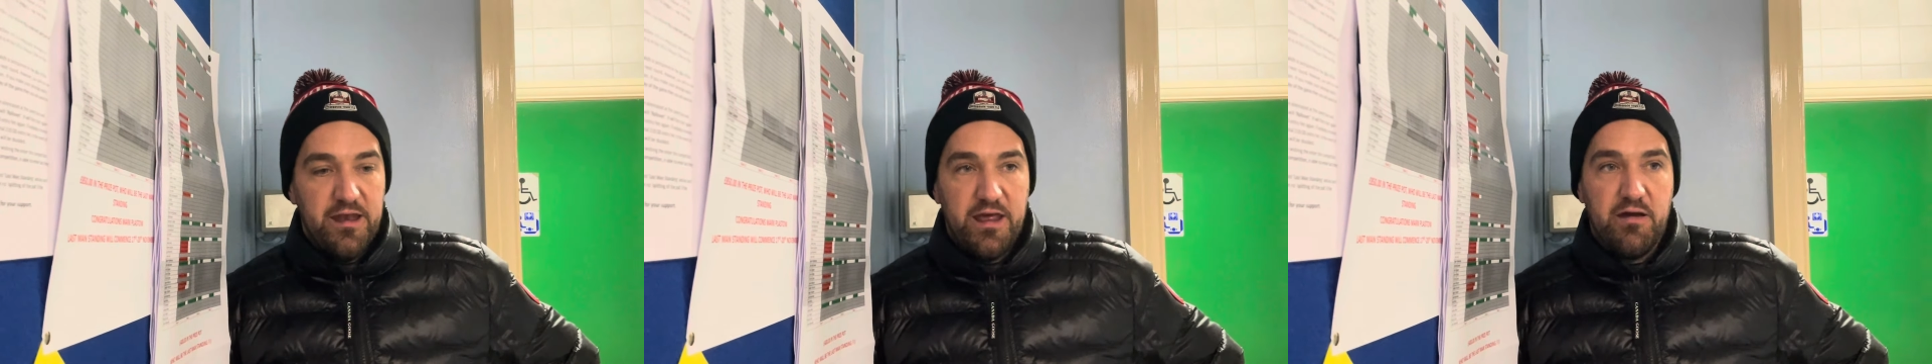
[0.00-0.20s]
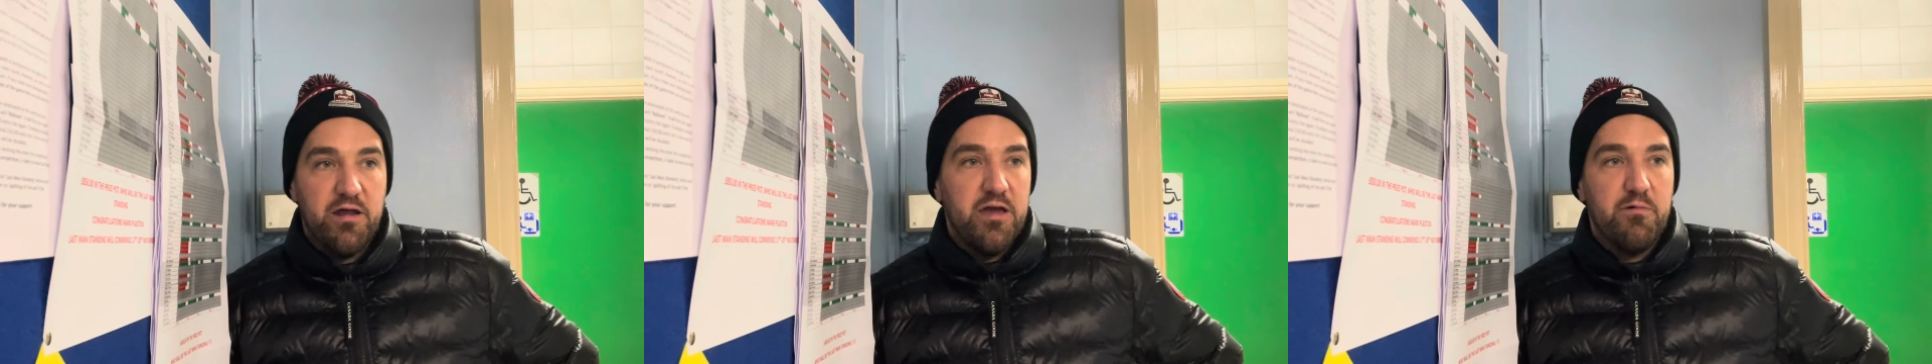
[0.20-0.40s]

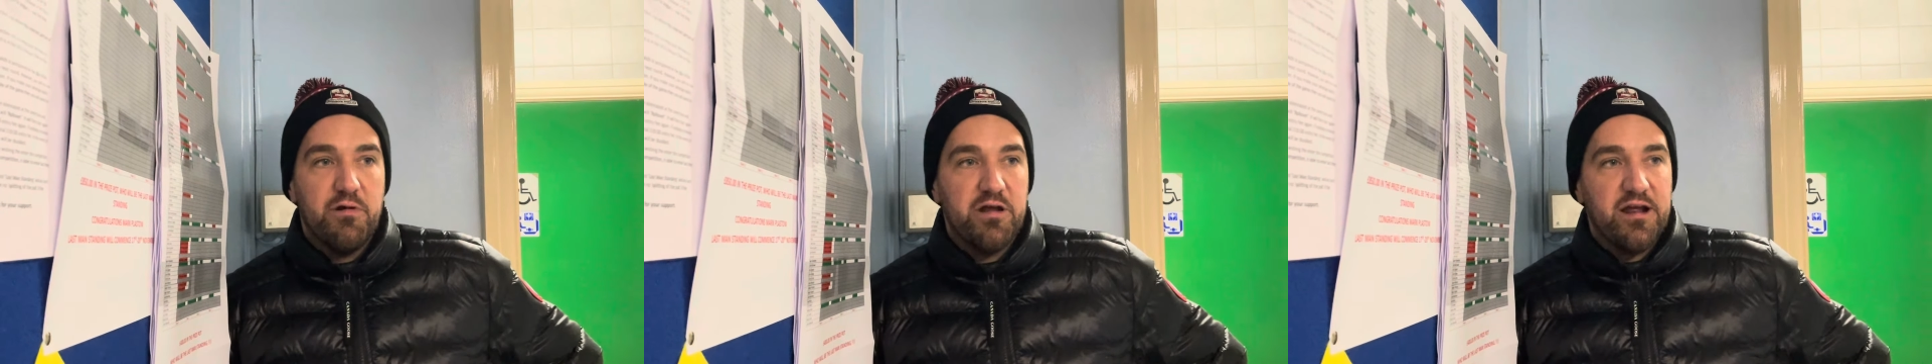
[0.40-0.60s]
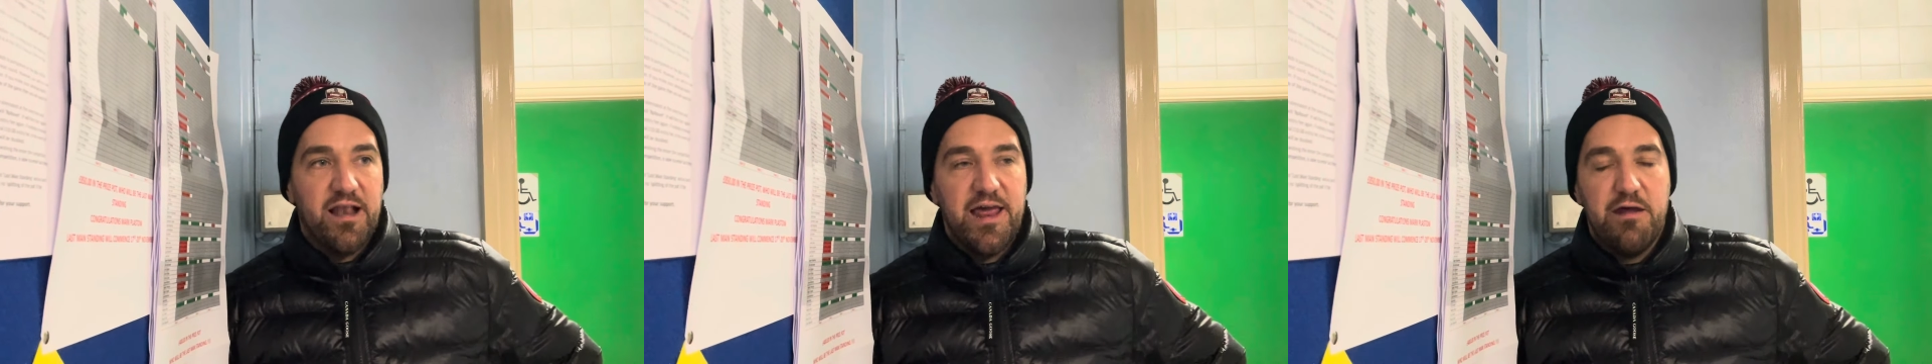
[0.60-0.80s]
and it
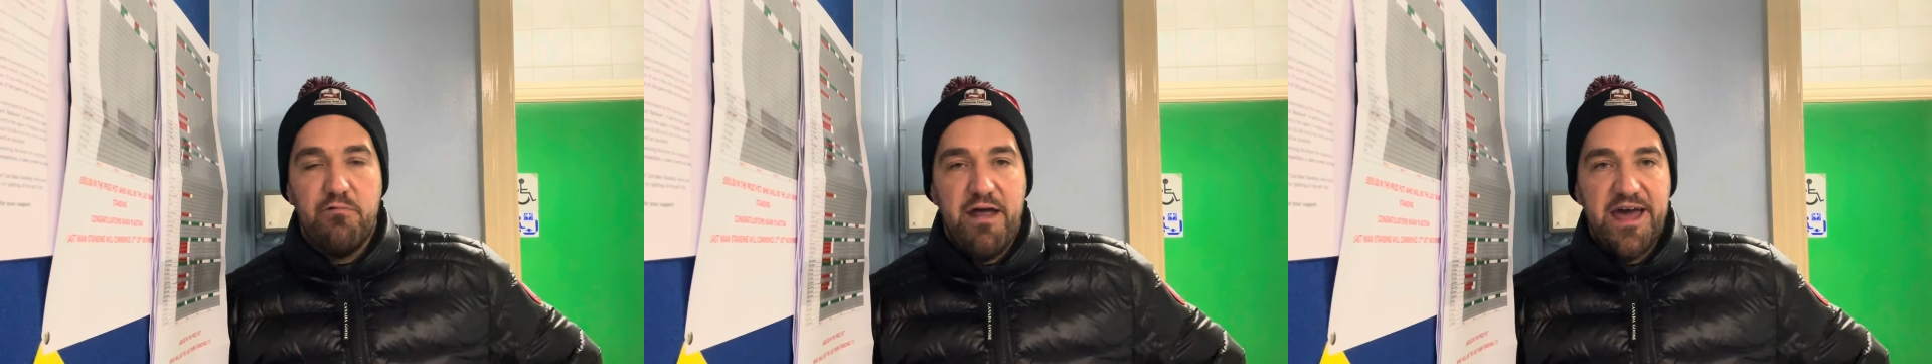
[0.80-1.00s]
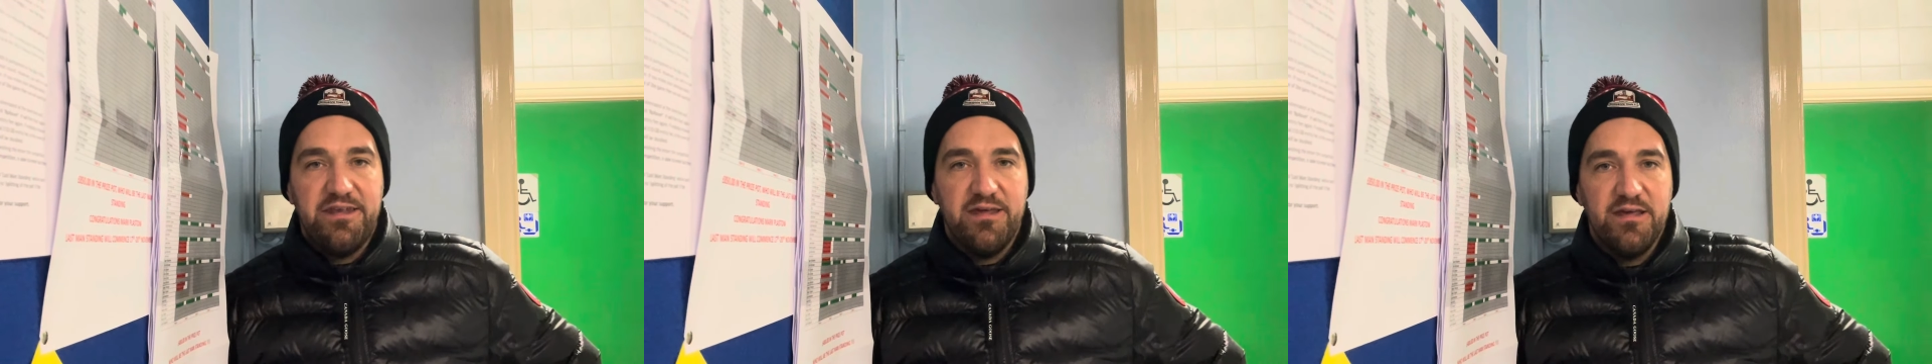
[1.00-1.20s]
were a clear
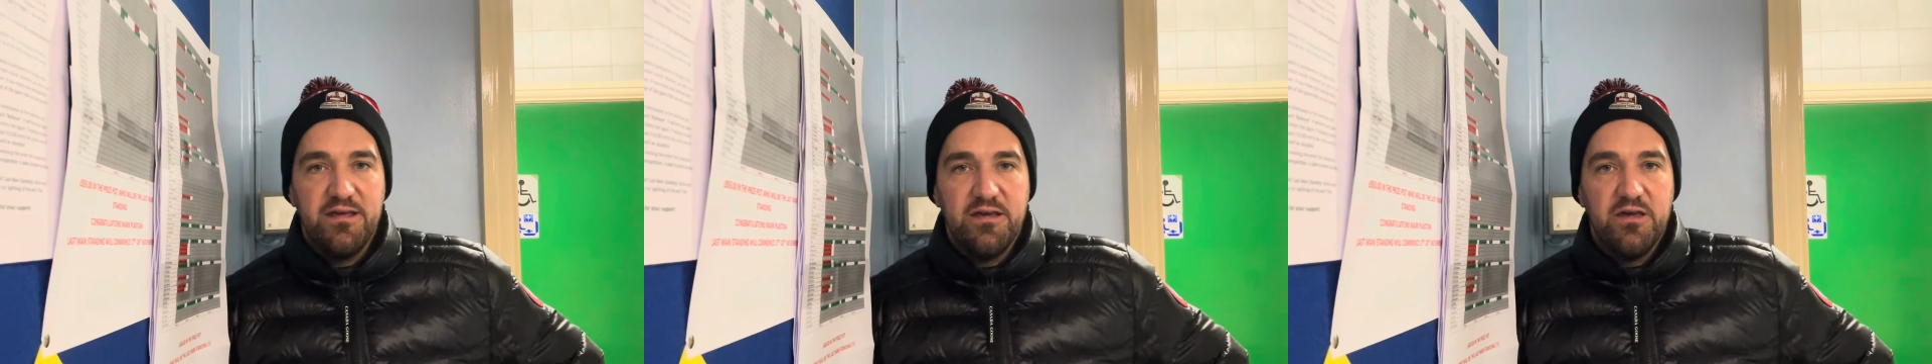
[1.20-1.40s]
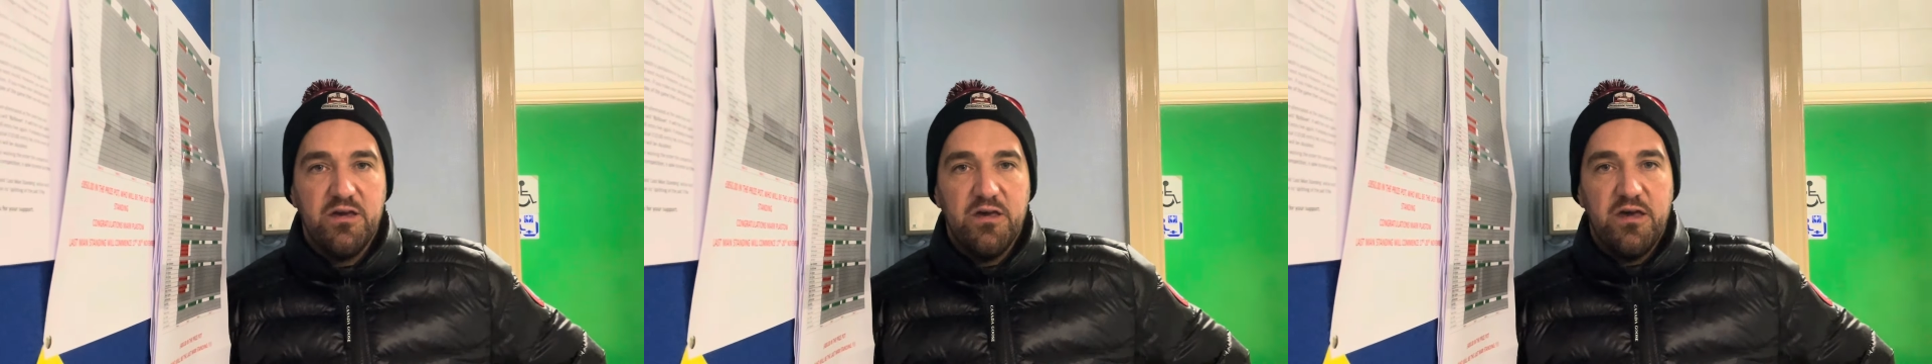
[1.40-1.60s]

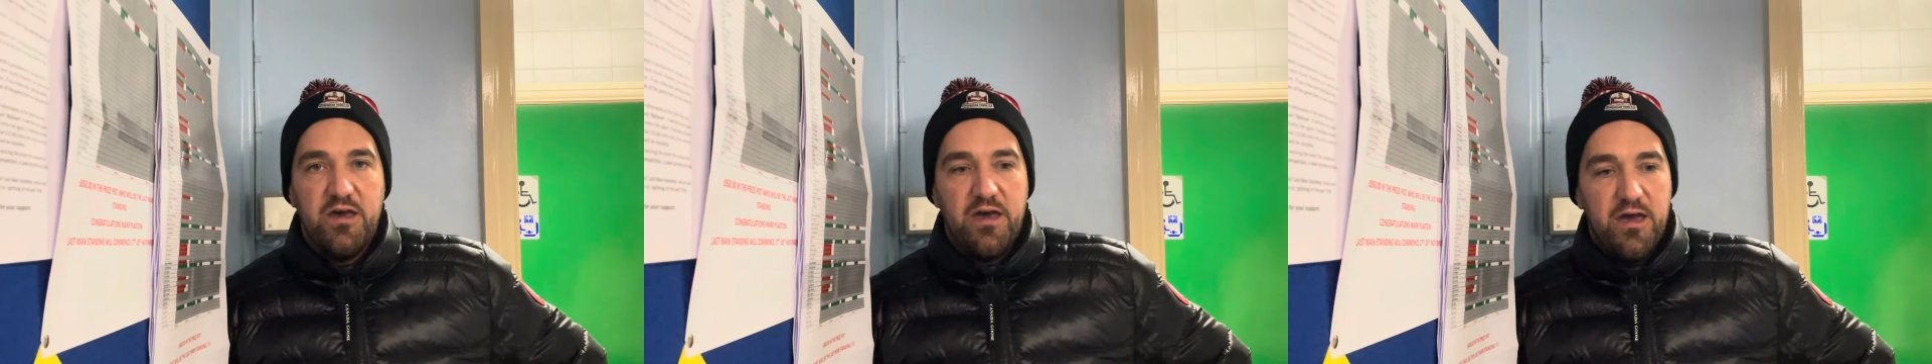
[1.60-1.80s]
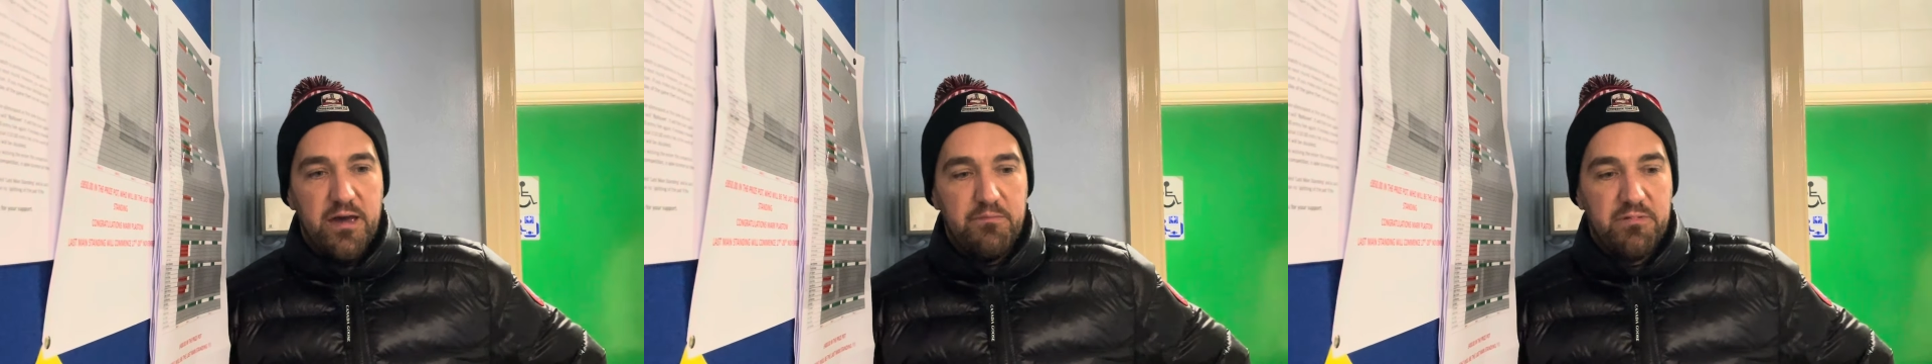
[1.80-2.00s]

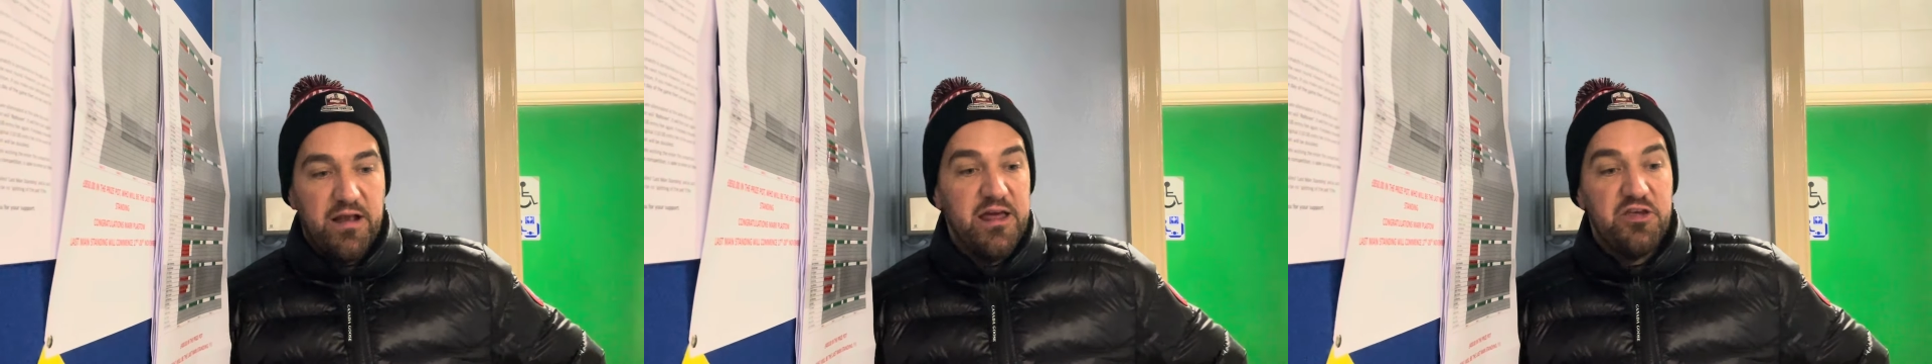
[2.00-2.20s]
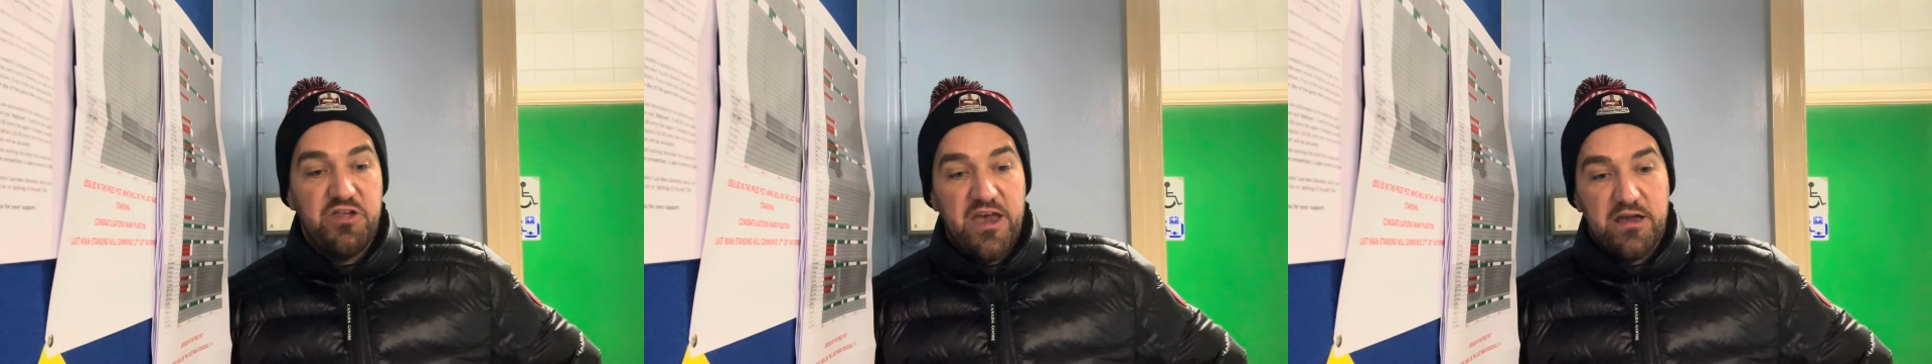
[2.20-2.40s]
red,
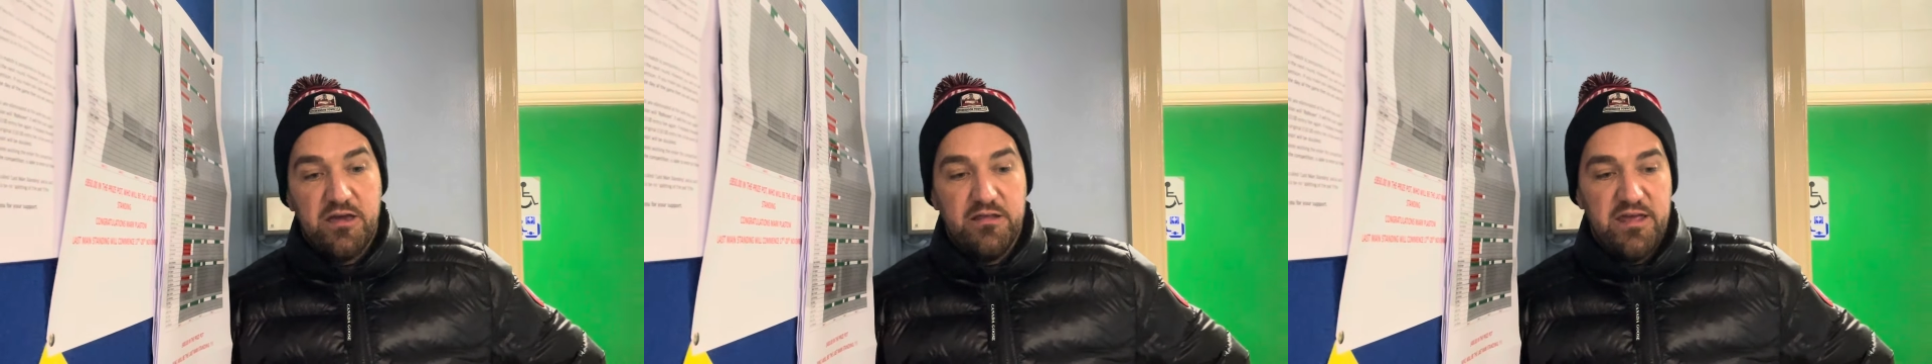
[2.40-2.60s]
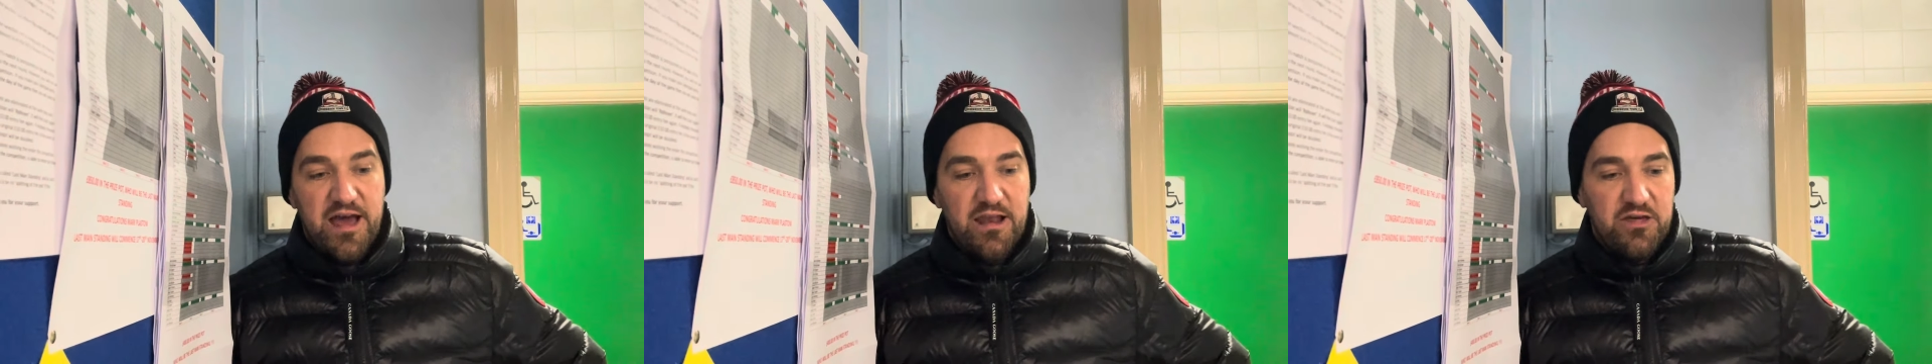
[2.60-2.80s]
clear
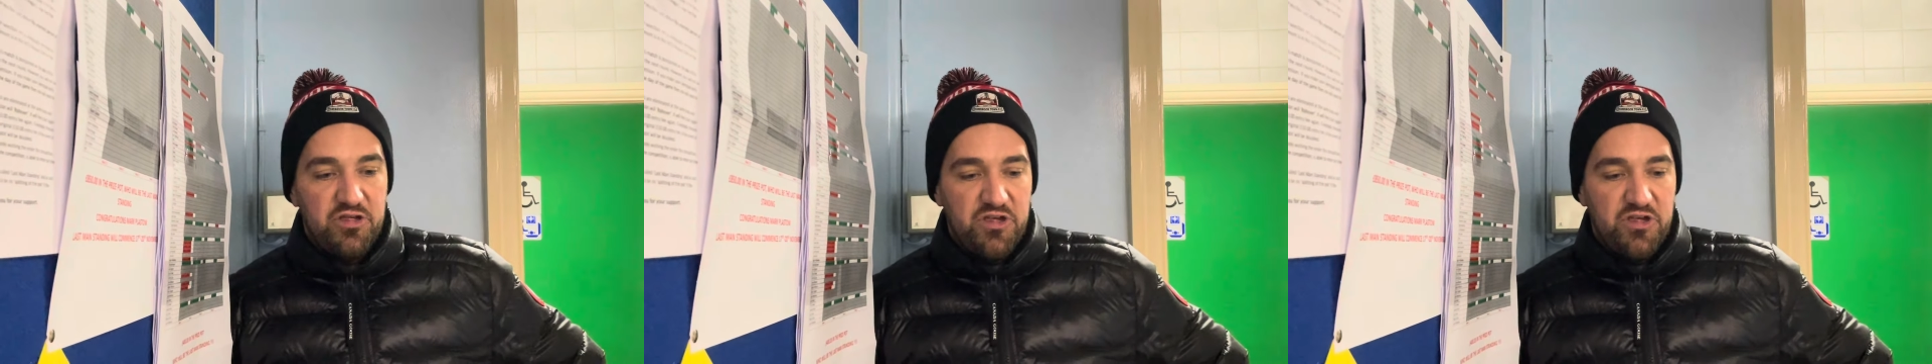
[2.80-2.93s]
second yellow.